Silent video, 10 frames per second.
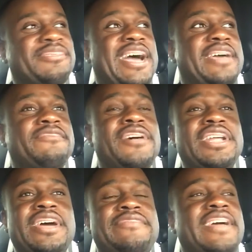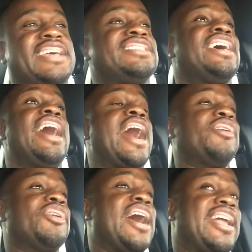right in front of their face. I
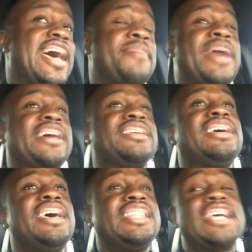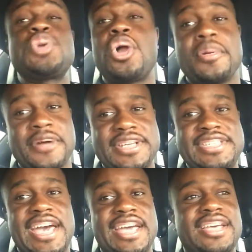don't know how that, that's all I'm going to
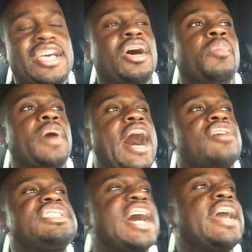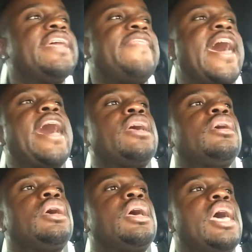say. But outside of that,
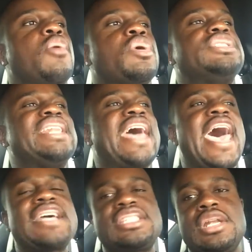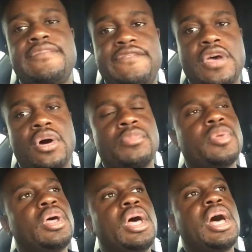it was an excellent film.
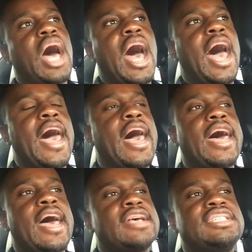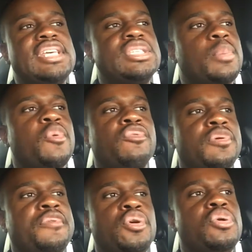I seen some of the
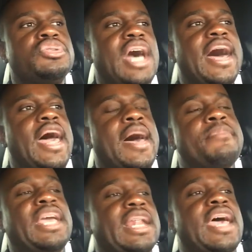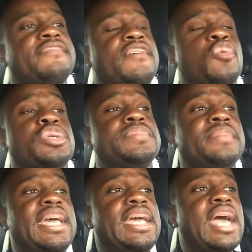reviews. I mean, if it was
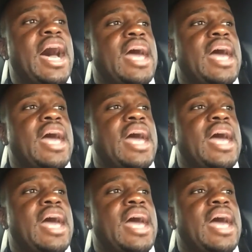me,